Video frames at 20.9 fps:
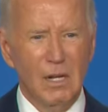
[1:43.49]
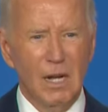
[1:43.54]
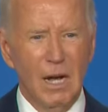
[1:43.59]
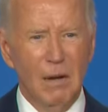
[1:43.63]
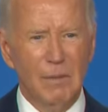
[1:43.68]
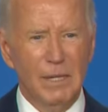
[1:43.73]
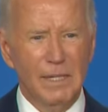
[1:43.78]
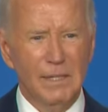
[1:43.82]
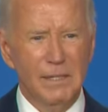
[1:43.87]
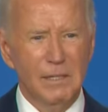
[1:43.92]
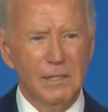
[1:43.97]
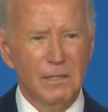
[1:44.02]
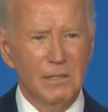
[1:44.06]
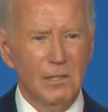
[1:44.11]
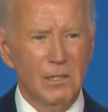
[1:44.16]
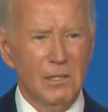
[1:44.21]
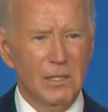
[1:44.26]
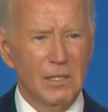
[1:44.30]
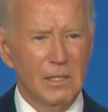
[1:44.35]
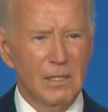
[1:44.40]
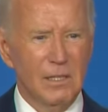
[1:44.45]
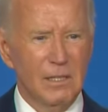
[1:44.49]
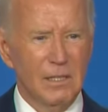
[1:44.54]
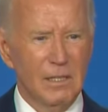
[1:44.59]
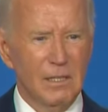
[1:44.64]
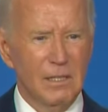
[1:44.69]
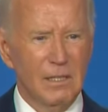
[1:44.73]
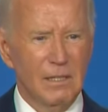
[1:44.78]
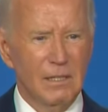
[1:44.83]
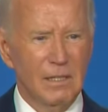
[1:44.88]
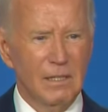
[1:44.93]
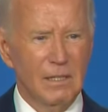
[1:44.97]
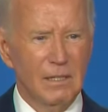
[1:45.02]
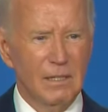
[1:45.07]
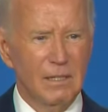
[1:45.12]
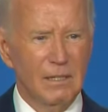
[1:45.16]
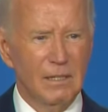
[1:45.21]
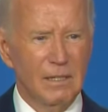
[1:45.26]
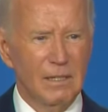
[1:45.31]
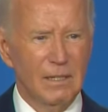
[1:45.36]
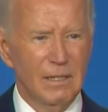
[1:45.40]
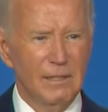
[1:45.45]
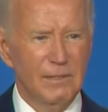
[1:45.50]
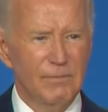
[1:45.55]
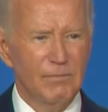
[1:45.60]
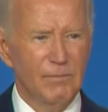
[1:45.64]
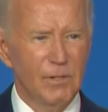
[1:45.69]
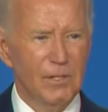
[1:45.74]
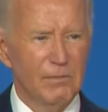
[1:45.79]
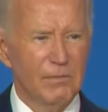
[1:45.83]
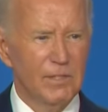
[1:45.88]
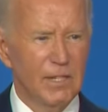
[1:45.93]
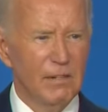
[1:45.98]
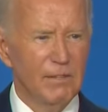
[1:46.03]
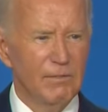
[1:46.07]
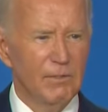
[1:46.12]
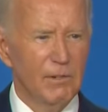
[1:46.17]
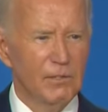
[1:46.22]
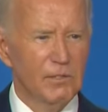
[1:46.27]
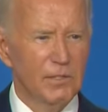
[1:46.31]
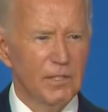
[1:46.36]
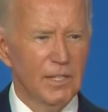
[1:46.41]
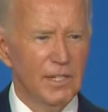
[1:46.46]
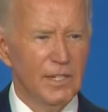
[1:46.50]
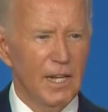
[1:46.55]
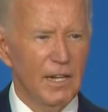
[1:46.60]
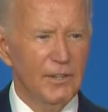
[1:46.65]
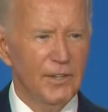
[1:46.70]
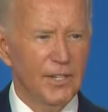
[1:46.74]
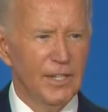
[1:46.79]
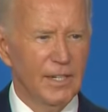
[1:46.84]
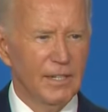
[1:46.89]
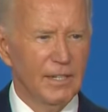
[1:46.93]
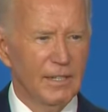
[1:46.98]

I mean, look, he's done virtually nothing.